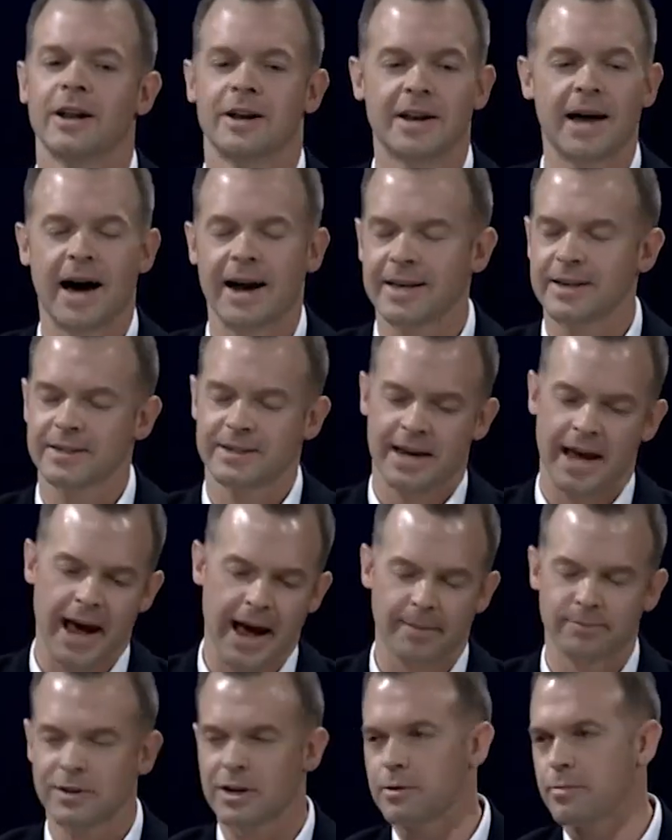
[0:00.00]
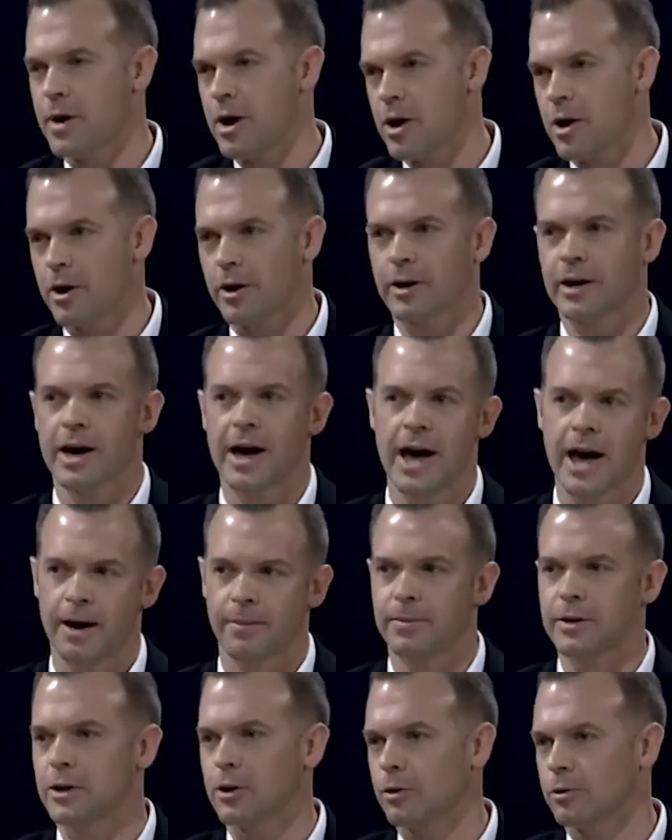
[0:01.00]
Not his Captain America,
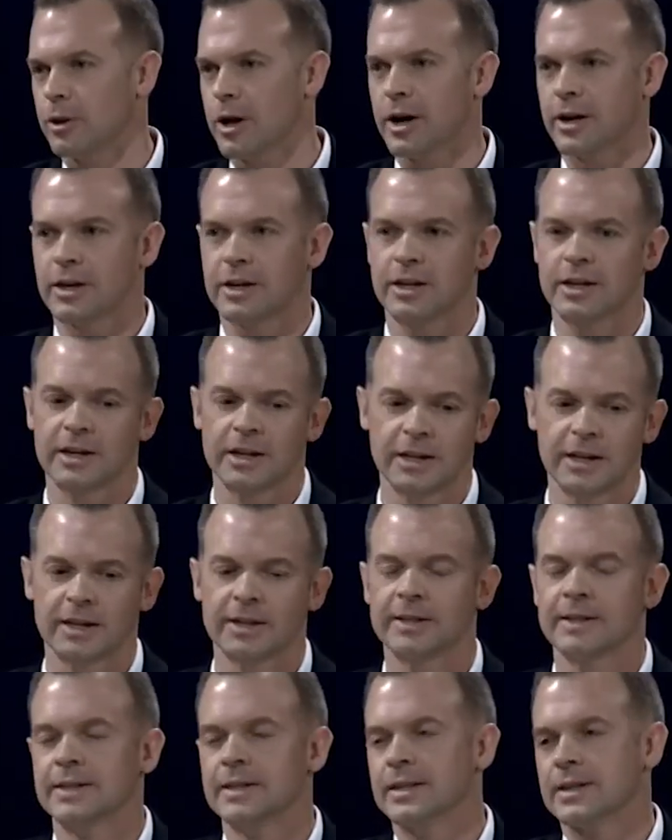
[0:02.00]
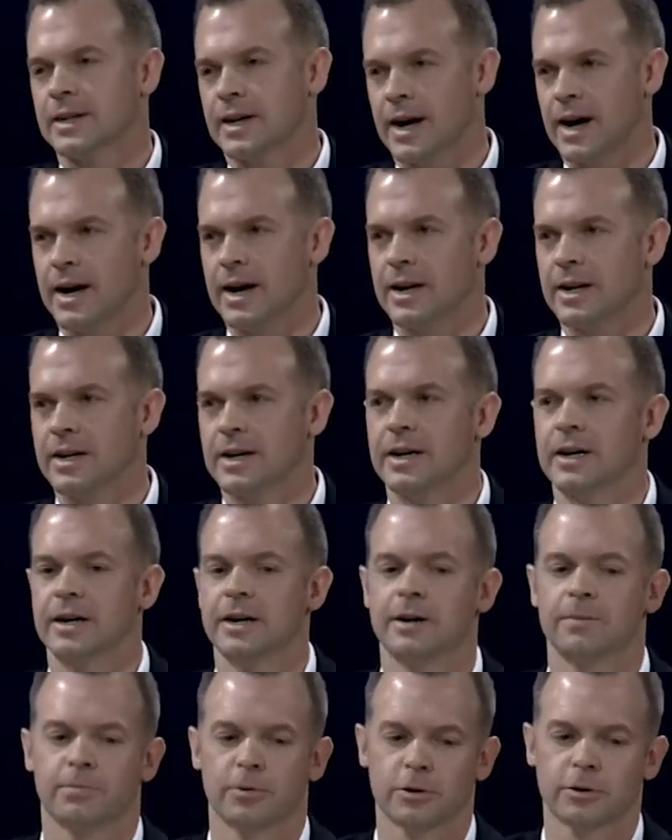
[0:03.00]
happy-go-lucky kind
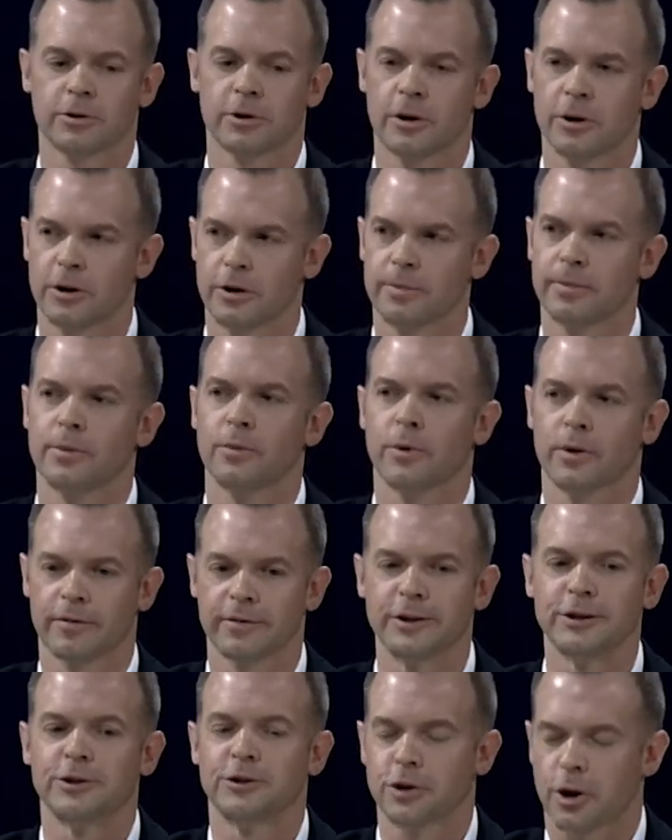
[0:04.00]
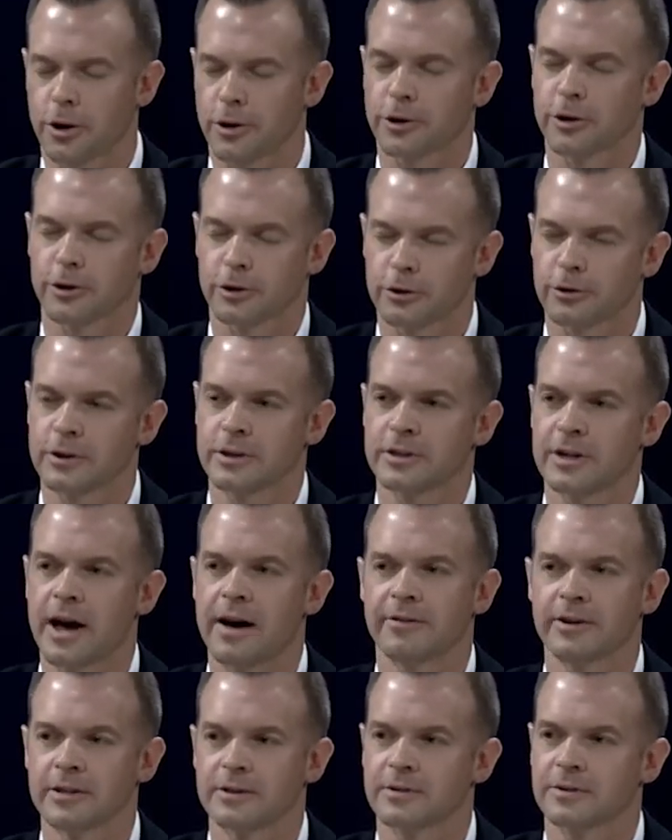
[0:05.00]
of persona, but more of a darker Chris
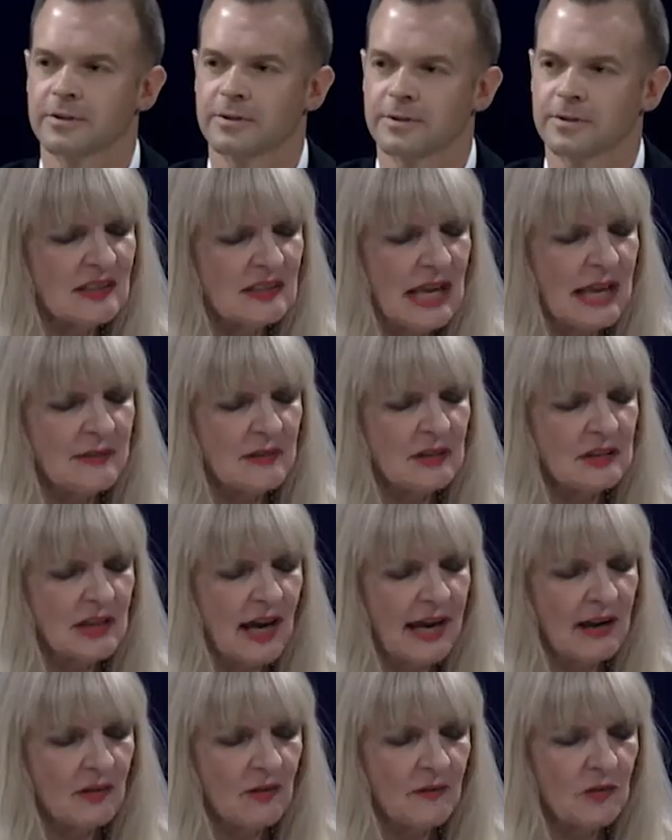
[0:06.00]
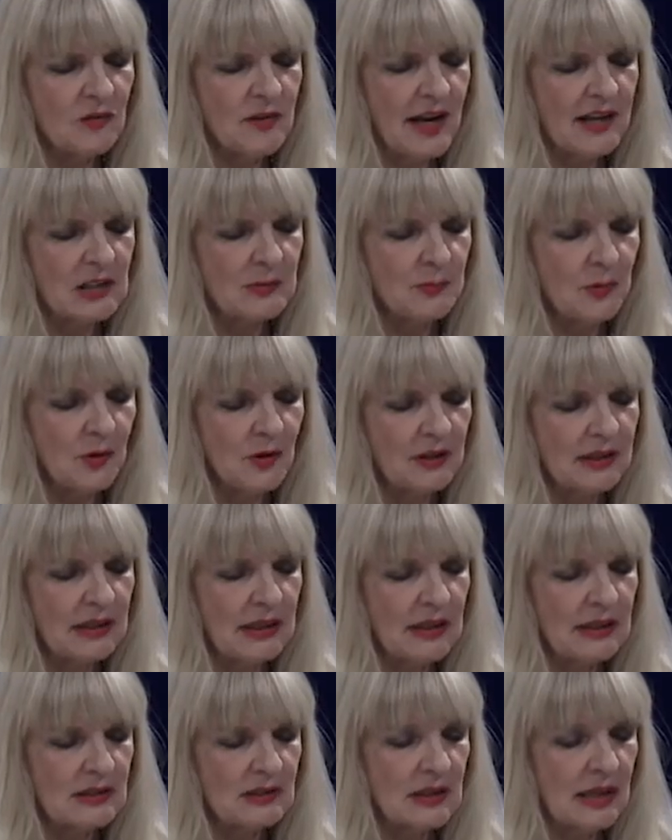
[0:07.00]
Evans. And the title of your next book
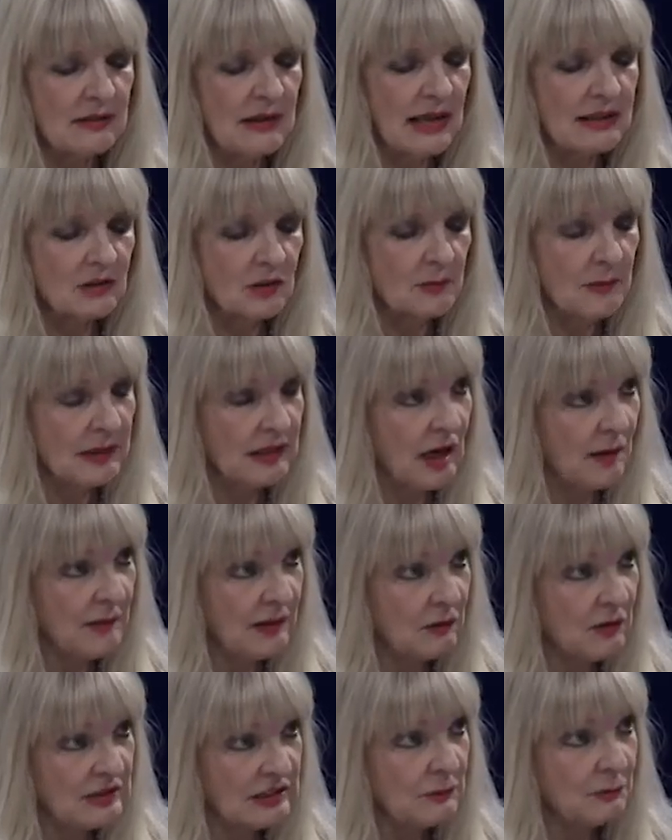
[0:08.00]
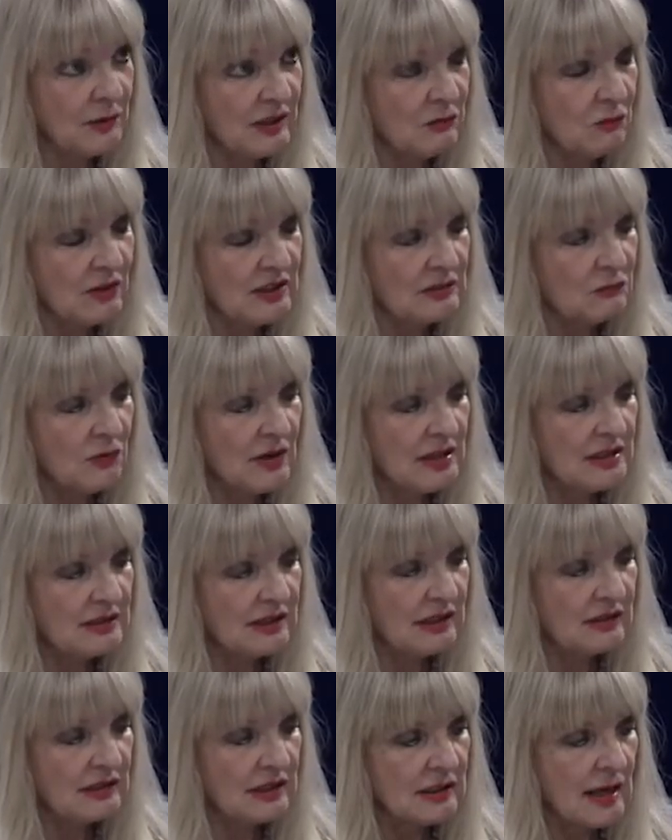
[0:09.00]
is, and that's going to be coming, what is
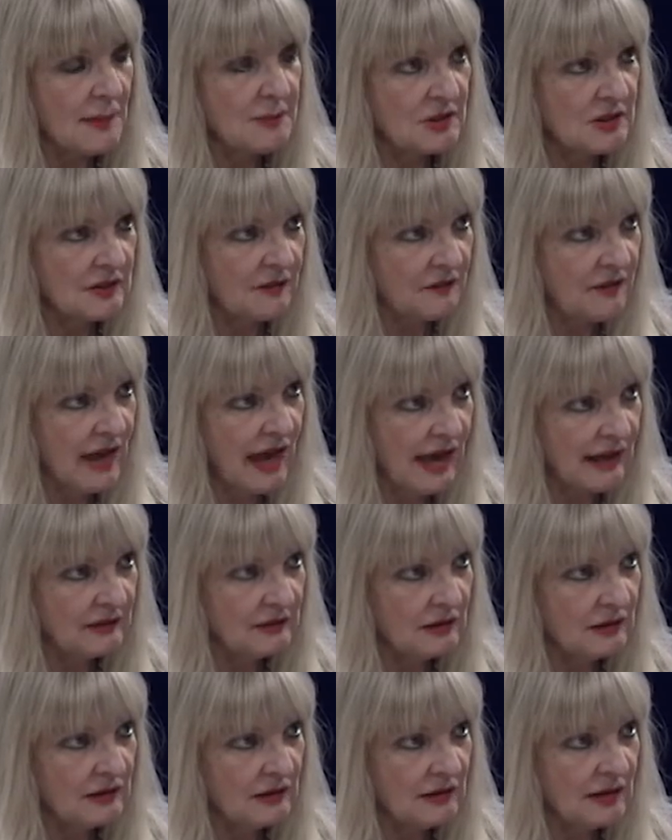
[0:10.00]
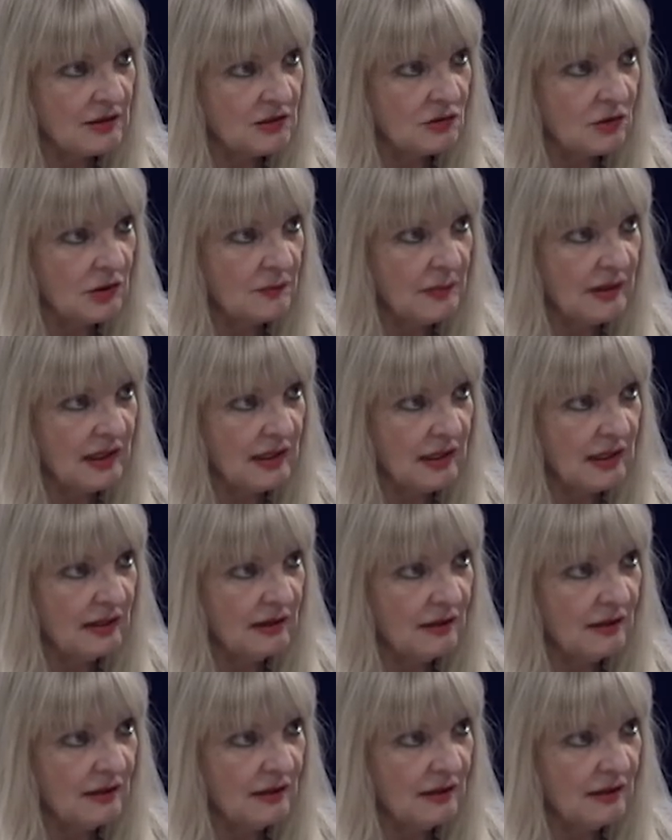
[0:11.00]
the synopsis of that? That's going to be...